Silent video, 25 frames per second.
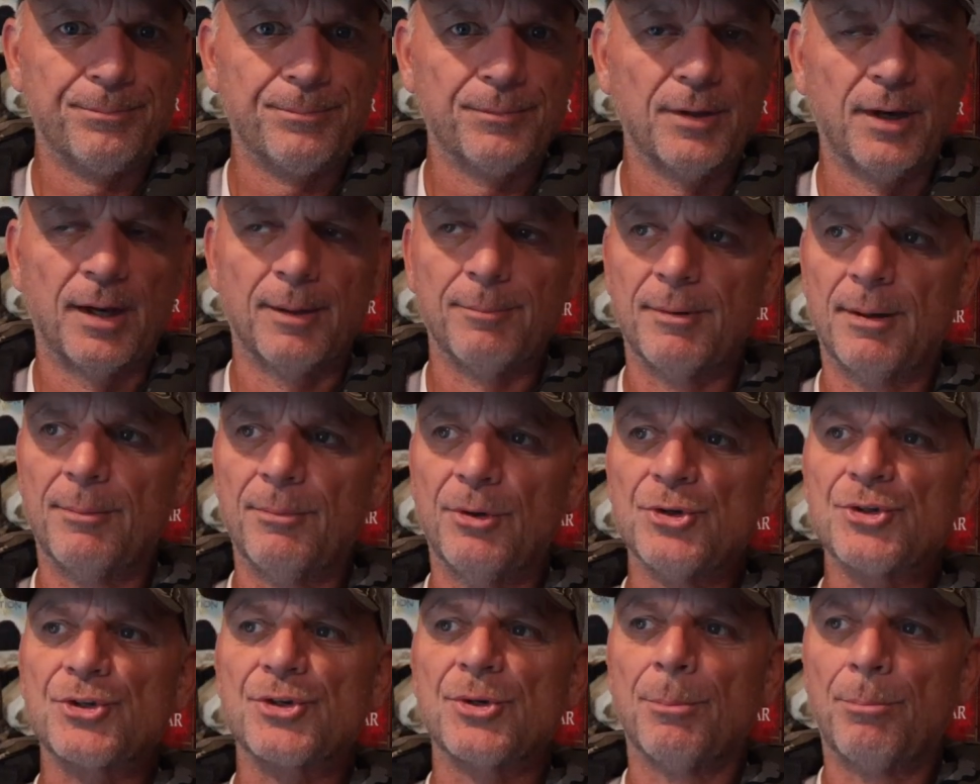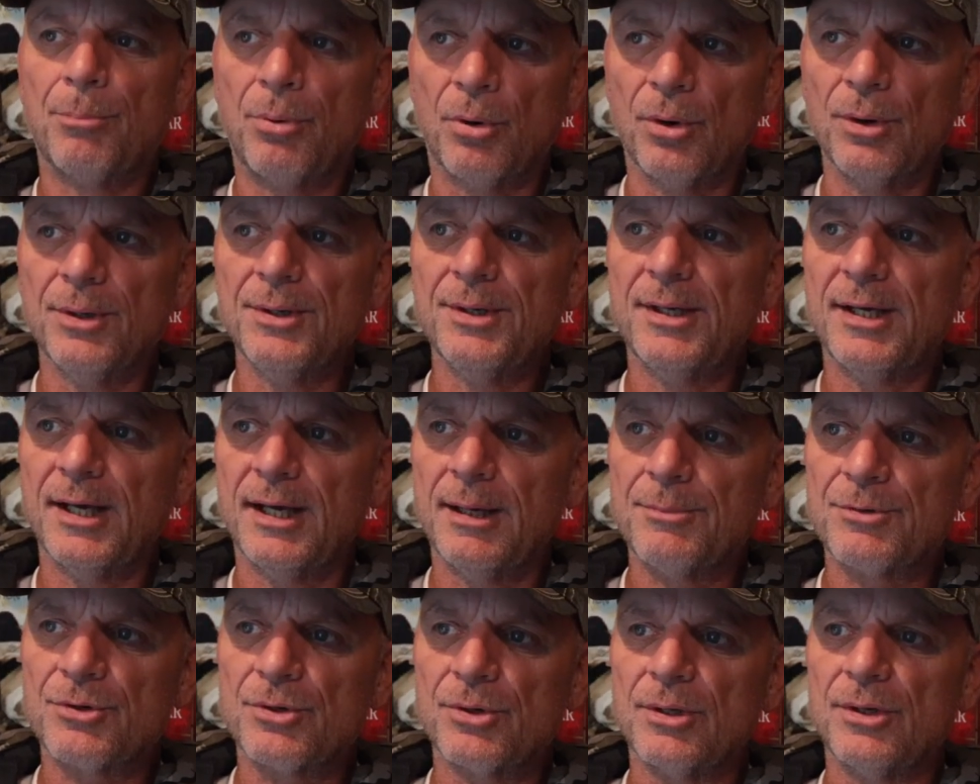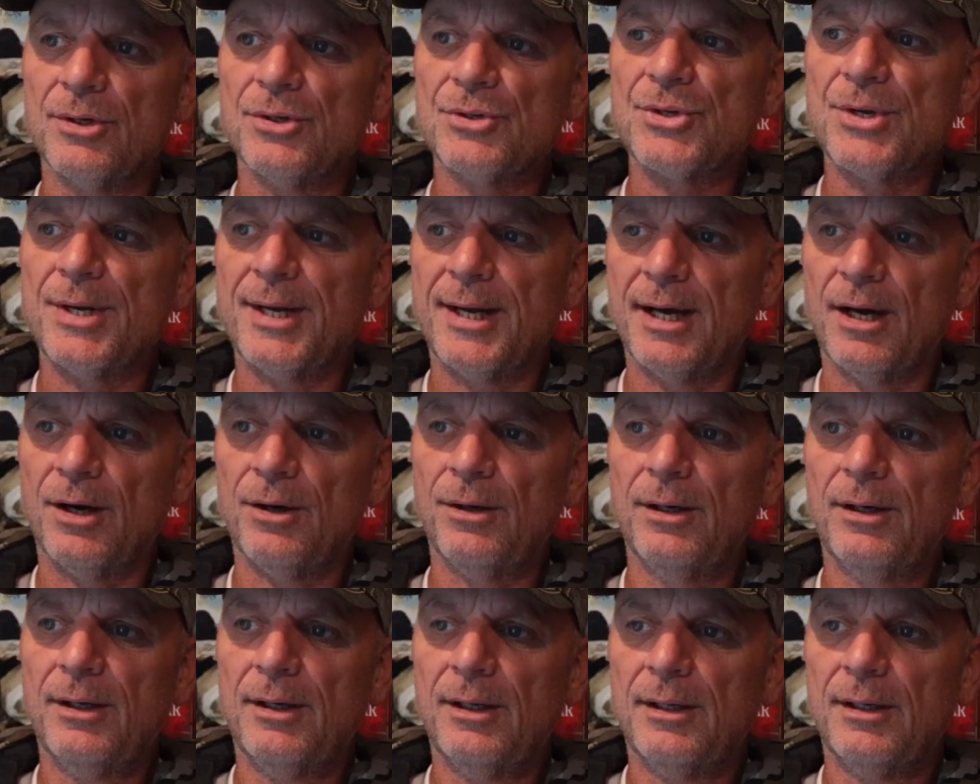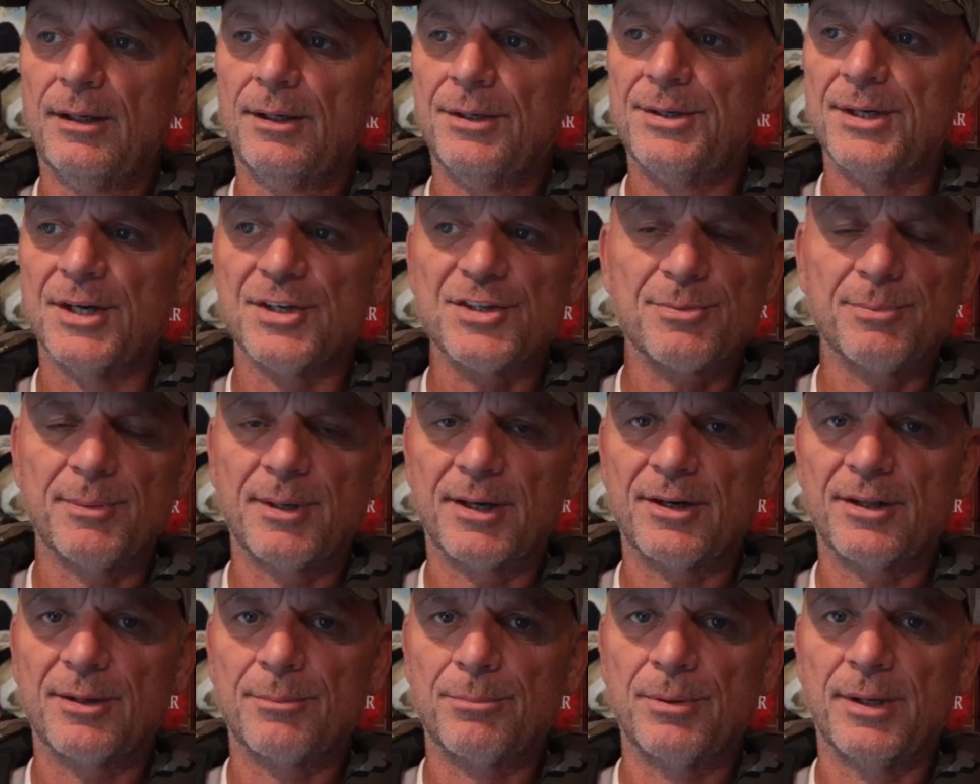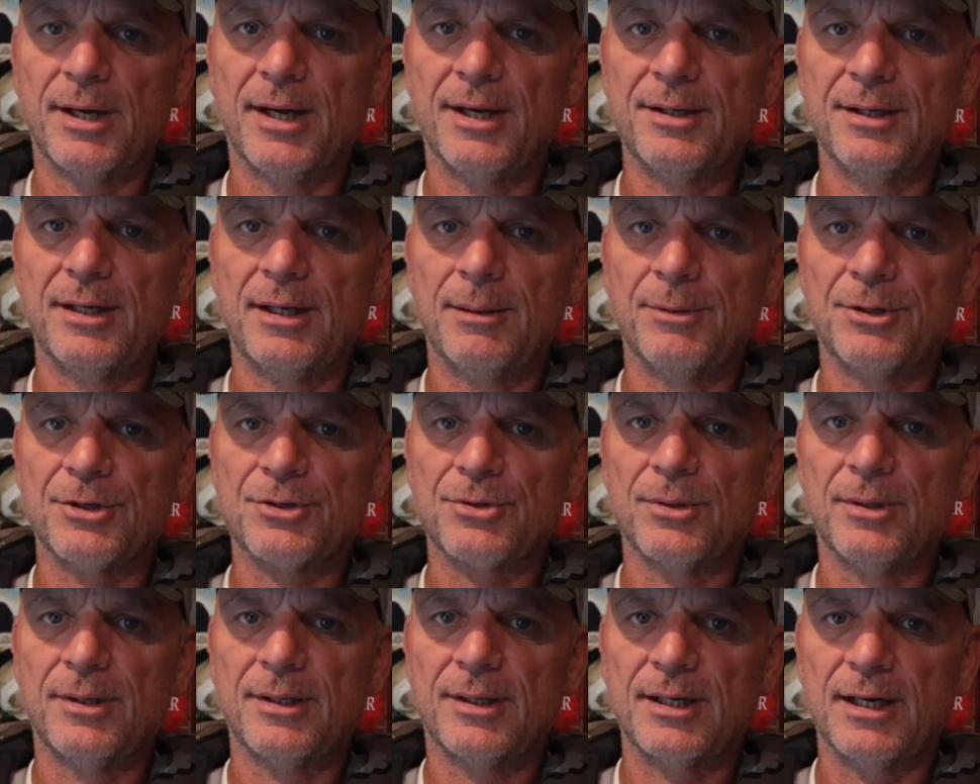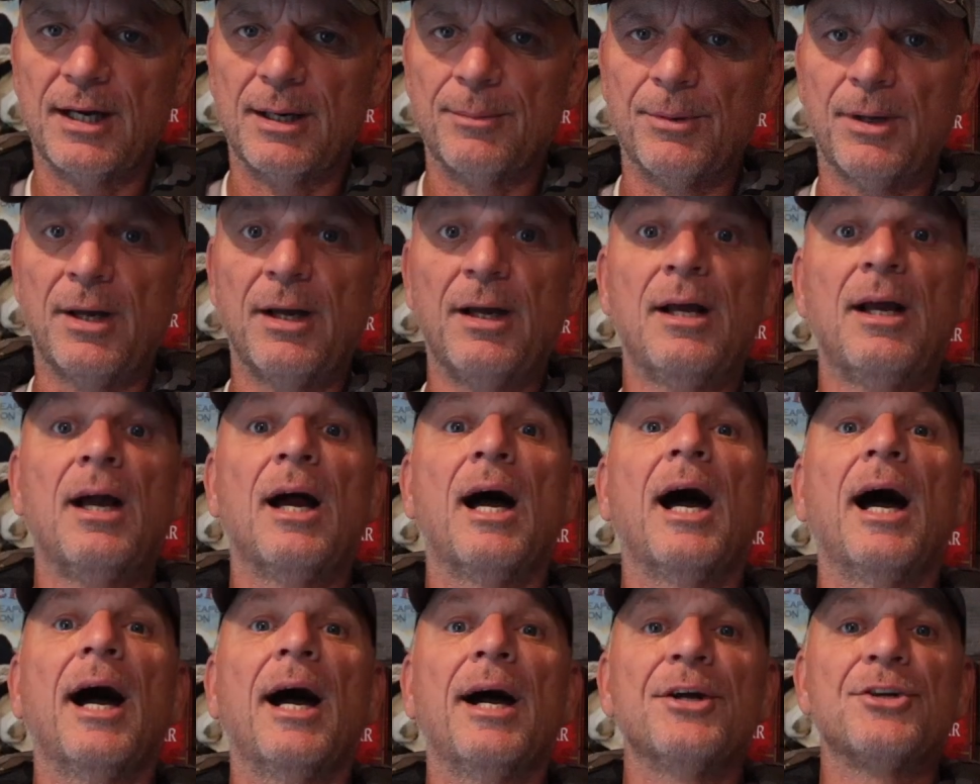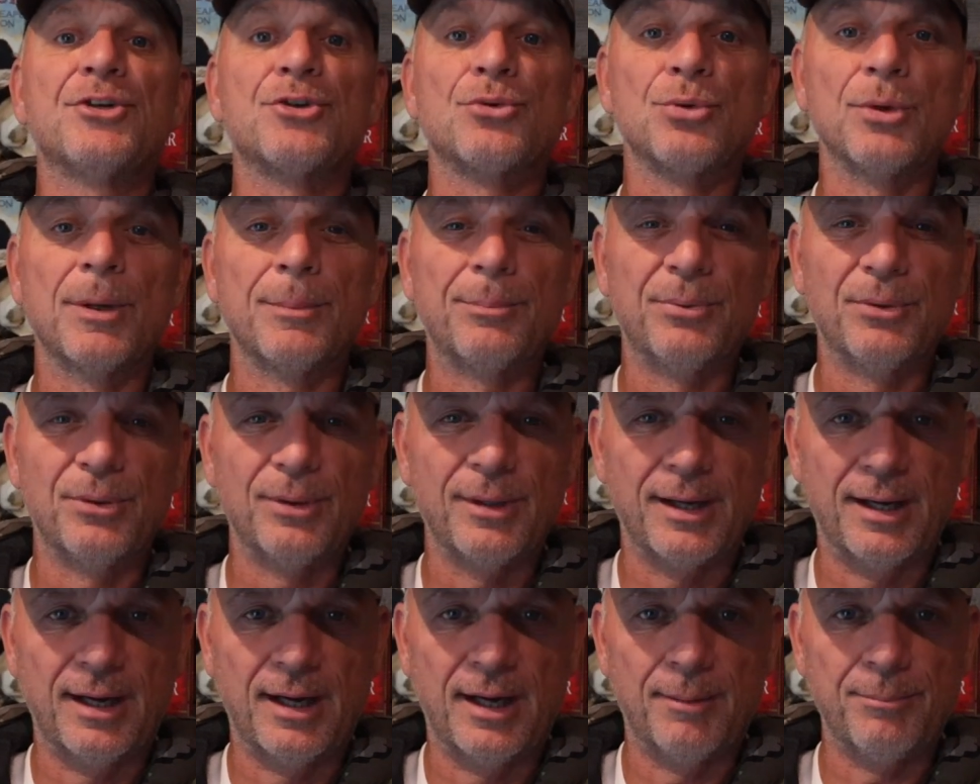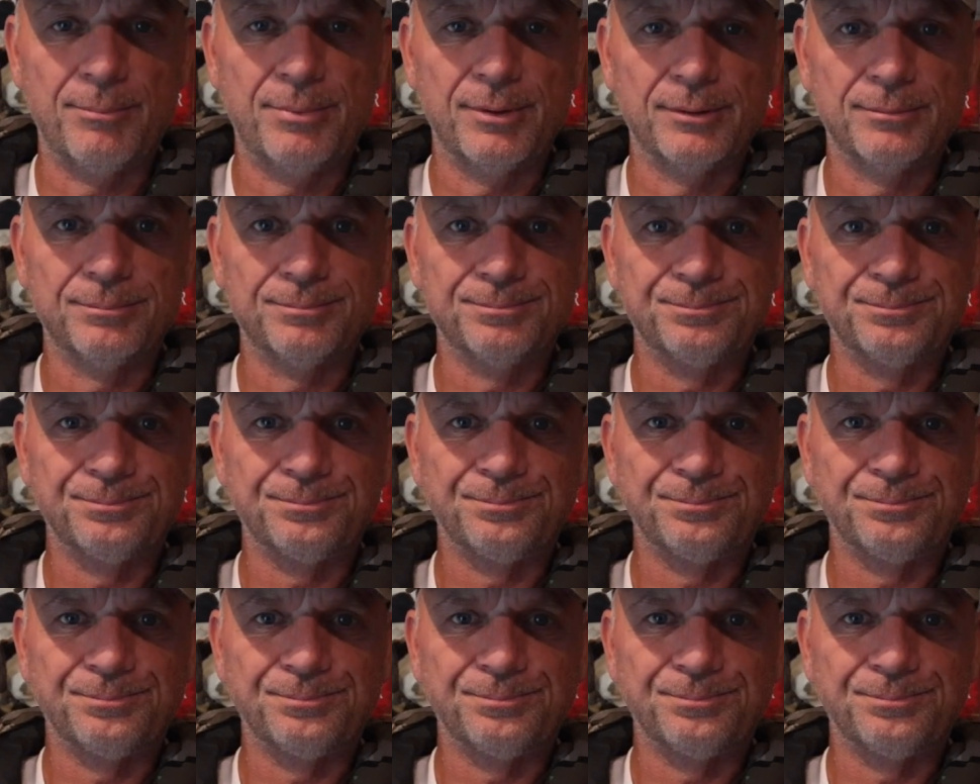On my most important game trails now, doesn't matter the brand name of the trail camera, I triple up